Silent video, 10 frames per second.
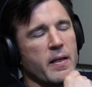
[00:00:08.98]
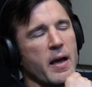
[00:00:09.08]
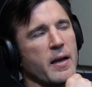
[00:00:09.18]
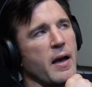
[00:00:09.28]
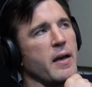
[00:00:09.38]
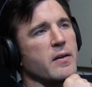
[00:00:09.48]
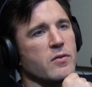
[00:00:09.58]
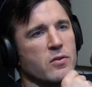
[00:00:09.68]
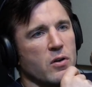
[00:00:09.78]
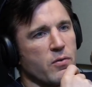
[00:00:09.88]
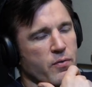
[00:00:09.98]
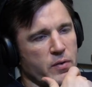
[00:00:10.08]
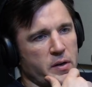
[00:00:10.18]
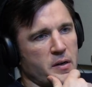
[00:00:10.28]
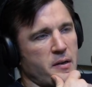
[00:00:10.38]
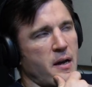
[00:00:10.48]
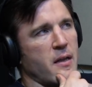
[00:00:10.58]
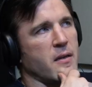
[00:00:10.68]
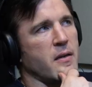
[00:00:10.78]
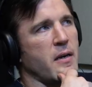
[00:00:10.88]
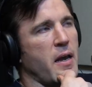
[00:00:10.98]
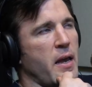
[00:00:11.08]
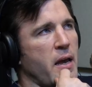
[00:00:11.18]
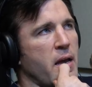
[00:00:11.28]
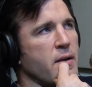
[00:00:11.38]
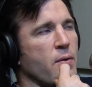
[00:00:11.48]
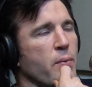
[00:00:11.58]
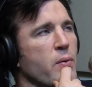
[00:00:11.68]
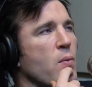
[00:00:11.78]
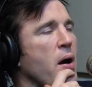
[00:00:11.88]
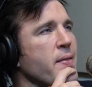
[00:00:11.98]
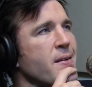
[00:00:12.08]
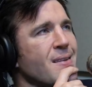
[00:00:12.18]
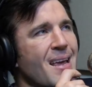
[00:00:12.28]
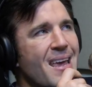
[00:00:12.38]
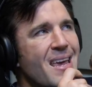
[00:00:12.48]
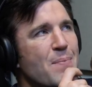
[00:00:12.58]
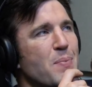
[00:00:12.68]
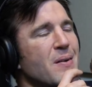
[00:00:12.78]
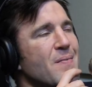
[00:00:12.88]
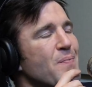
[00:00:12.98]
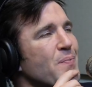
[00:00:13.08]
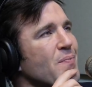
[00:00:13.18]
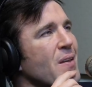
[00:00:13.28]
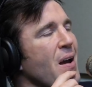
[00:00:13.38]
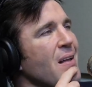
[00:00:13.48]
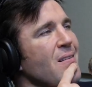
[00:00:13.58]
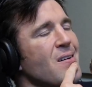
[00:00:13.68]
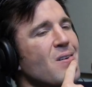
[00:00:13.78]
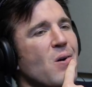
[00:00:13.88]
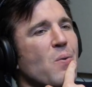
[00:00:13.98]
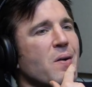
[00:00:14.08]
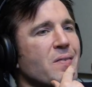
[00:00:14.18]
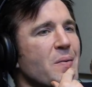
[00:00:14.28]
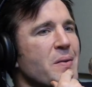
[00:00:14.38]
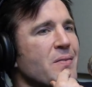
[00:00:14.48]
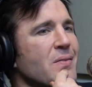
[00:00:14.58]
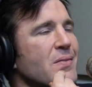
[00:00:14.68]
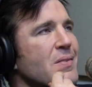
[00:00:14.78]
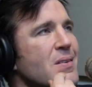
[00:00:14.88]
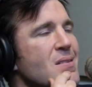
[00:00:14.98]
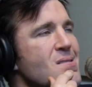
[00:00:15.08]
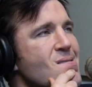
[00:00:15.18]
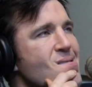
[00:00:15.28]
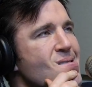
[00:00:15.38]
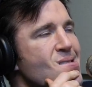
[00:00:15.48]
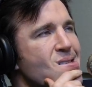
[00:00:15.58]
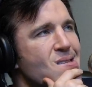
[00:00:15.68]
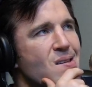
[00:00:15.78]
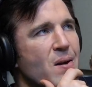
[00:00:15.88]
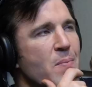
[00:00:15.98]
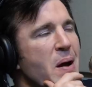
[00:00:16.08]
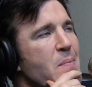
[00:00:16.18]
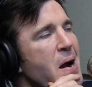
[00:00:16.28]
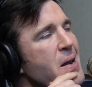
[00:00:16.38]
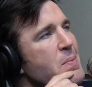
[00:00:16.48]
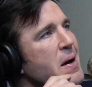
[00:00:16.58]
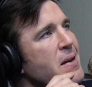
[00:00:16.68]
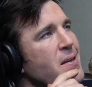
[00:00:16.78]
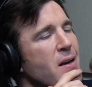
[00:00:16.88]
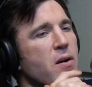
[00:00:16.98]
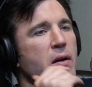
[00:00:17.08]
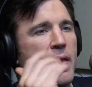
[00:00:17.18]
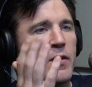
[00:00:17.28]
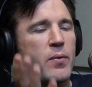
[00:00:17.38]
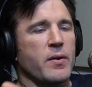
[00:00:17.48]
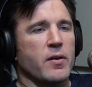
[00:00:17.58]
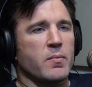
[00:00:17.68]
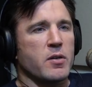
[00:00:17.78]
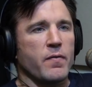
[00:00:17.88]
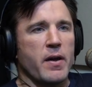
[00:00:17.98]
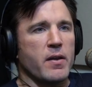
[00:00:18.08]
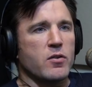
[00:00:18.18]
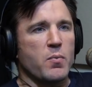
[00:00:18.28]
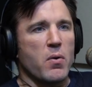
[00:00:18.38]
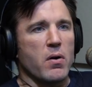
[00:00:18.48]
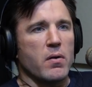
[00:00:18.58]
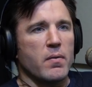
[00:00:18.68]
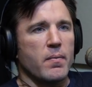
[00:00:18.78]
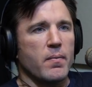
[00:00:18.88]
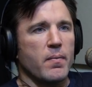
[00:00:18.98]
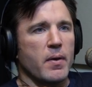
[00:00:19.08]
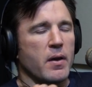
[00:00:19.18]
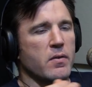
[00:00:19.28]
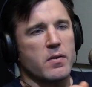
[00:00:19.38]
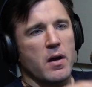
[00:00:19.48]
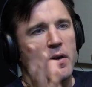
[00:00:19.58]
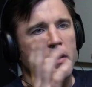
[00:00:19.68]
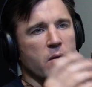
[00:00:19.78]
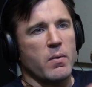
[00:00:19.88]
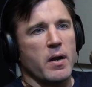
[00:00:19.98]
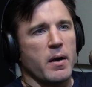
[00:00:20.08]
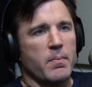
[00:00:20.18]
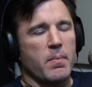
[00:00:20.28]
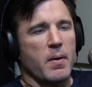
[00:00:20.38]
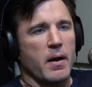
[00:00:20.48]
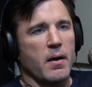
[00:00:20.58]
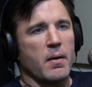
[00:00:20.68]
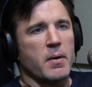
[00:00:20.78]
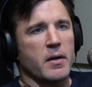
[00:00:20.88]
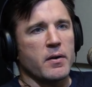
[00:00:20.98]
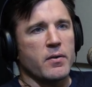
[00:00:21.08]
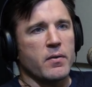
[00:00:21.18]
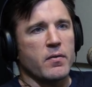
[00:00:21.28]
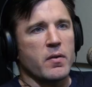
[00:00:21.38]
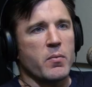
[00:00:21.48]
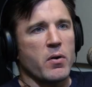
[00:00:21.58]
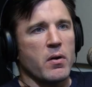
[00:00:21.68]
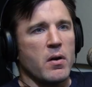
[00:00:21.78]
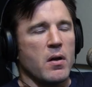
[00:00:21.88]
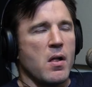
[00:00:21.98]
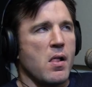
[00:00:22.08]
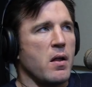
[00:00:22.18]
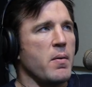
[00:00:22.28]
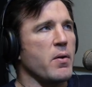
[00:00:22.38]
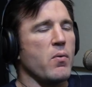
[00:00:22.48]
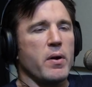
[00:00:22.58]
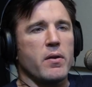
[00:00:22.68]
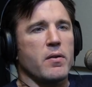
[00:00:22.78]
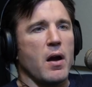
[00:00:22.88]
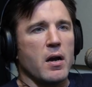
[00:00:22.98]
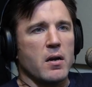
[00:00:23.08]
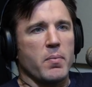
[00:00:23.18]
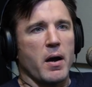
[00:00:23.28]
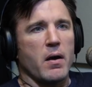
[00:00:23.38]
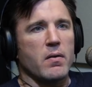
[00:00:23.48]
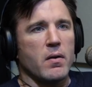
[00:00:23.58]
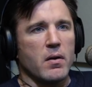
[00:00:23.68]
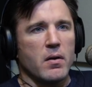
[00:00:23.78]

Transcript: That guy is so freaking talented. And to rewind the tape, how long ago was it? I mean, it's in my mind about a year, and that's when he took himself out of the sport. He goes, you know what? I'm not going to do this anymore. And I go, what are you talking about?